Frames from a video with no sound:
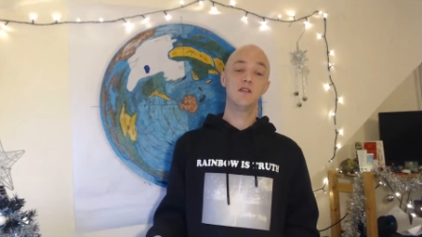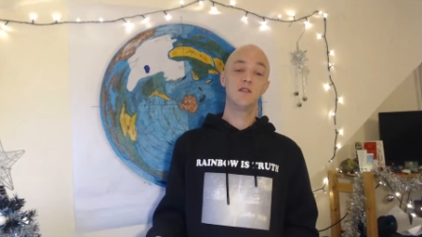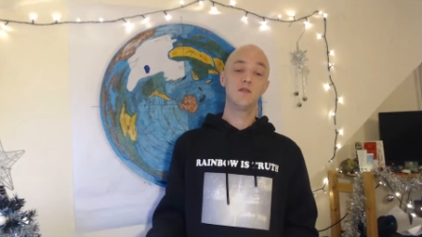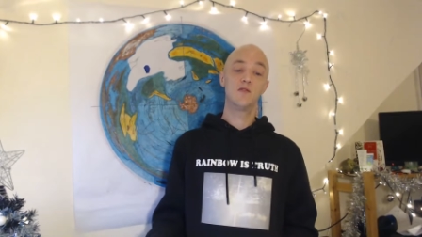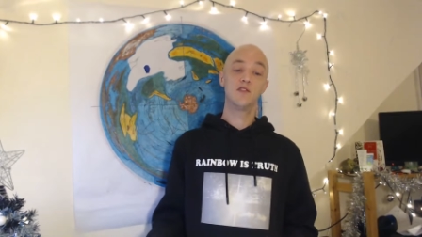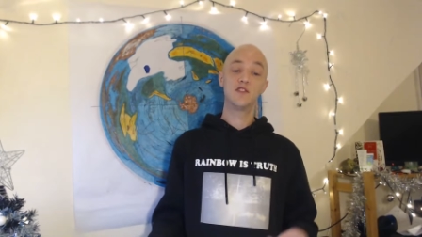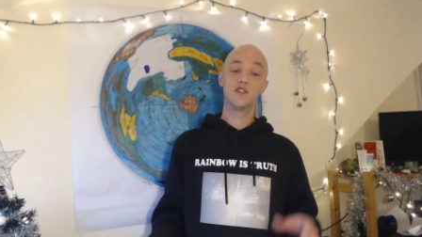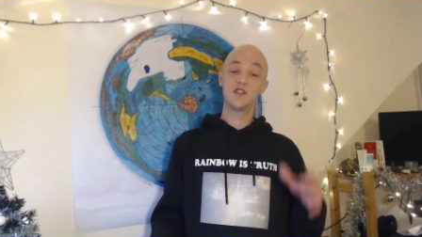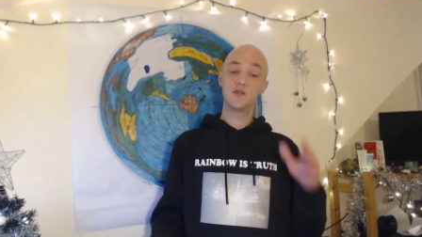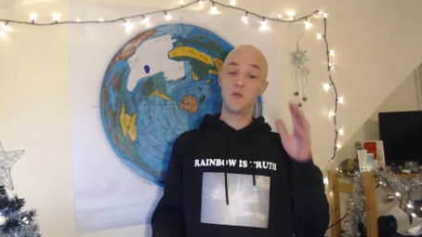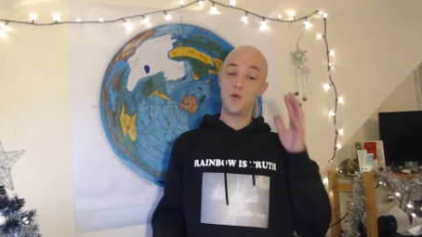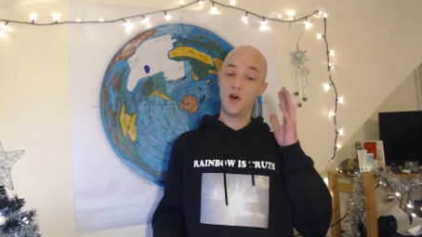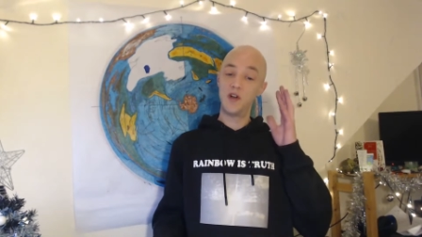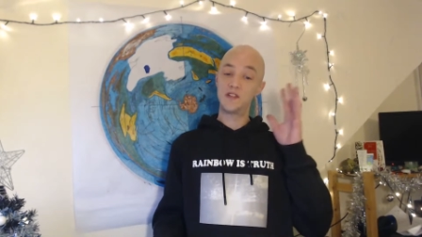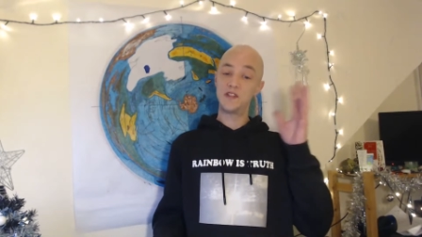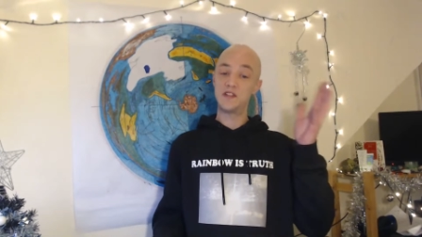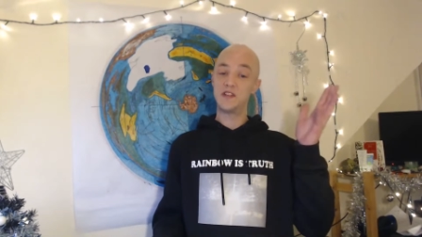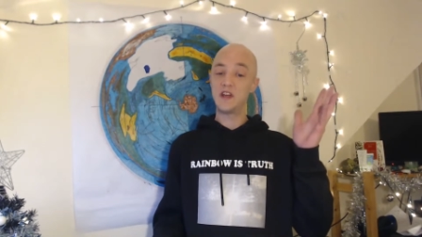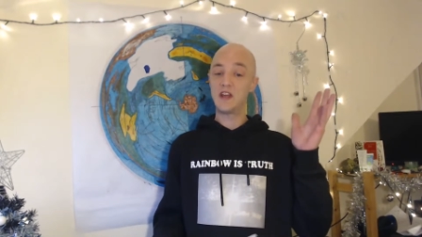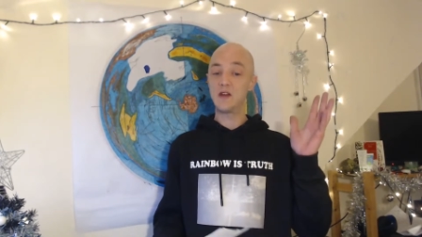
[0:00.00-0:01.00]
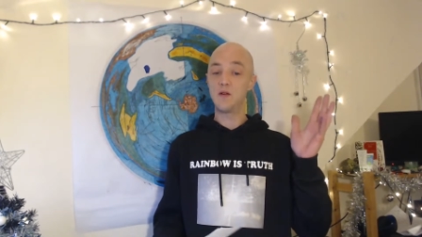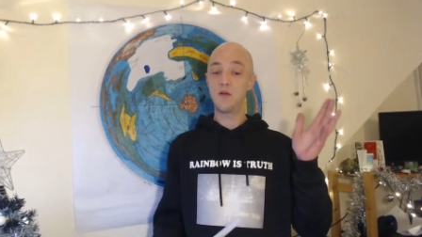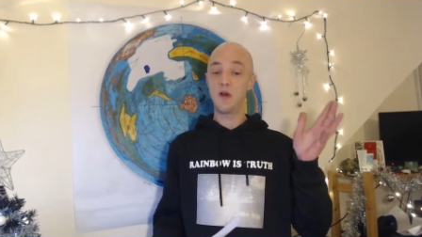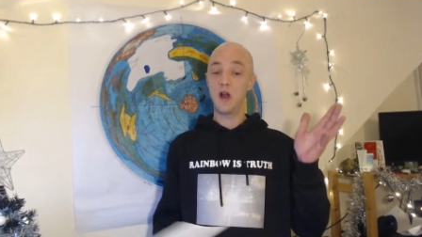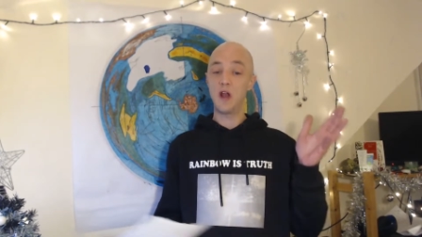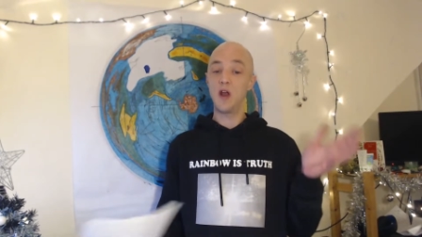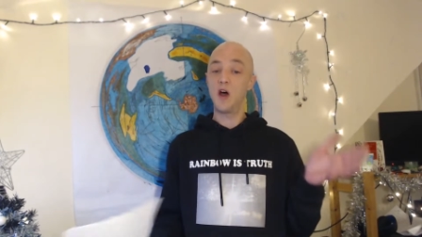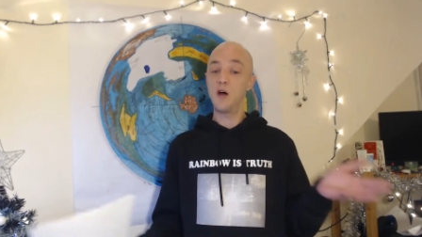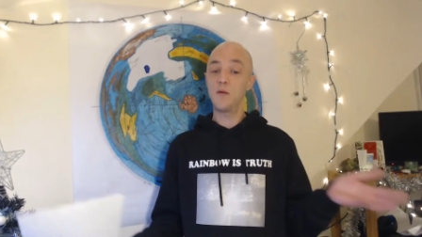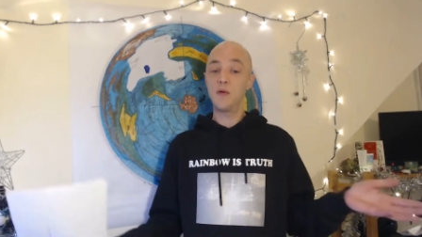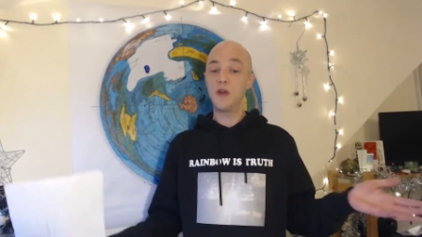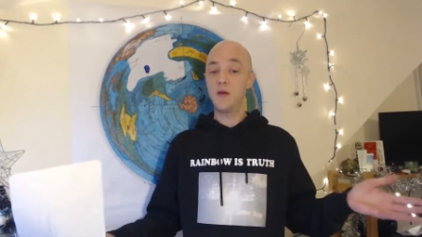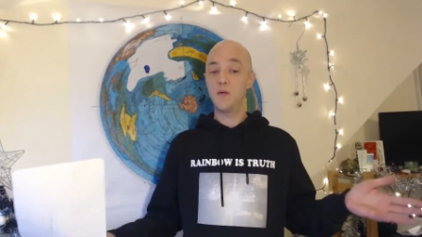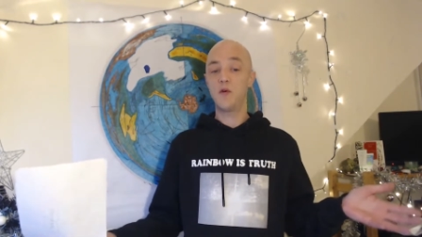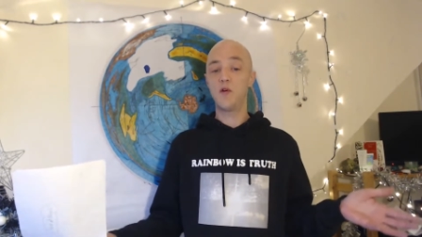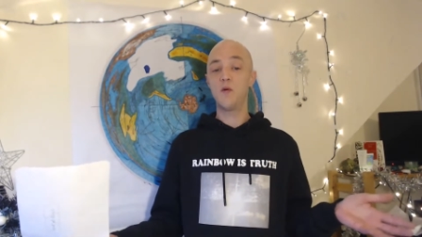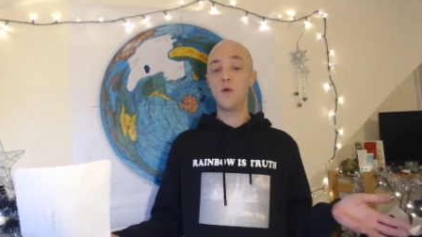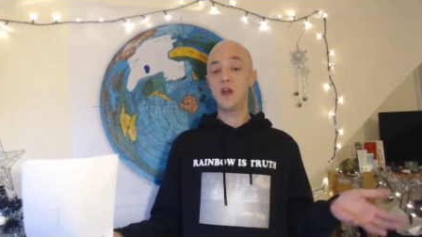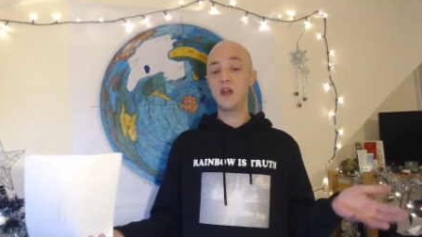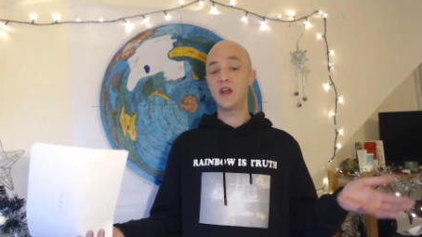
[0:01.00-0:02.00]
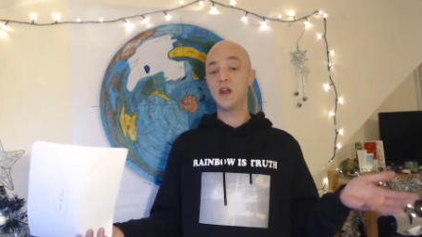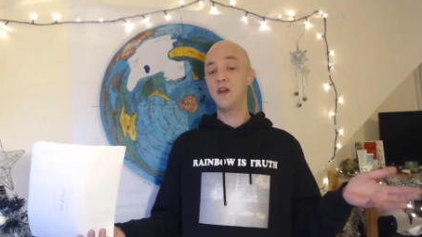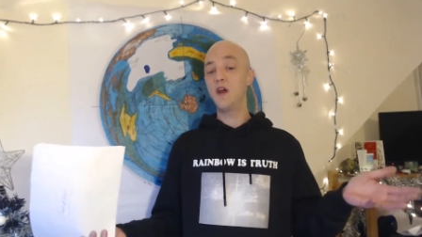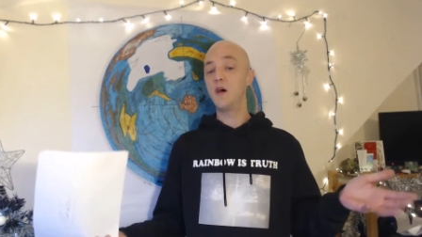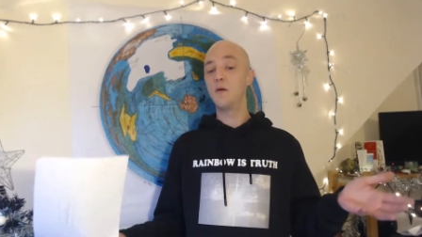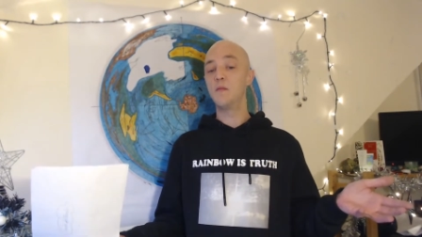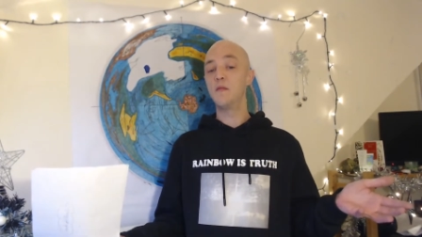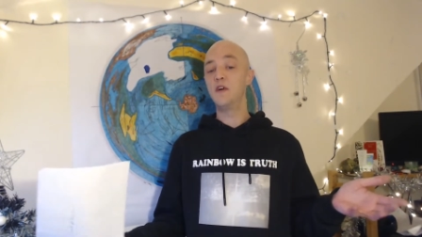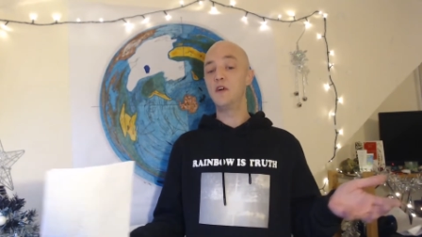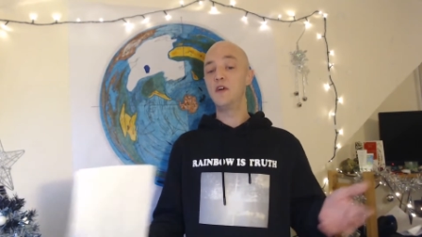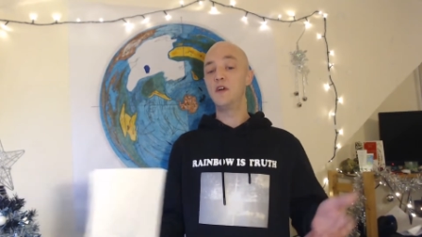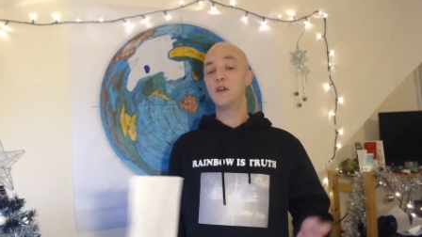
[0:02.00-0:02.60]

which is why today a lot of people are waking up.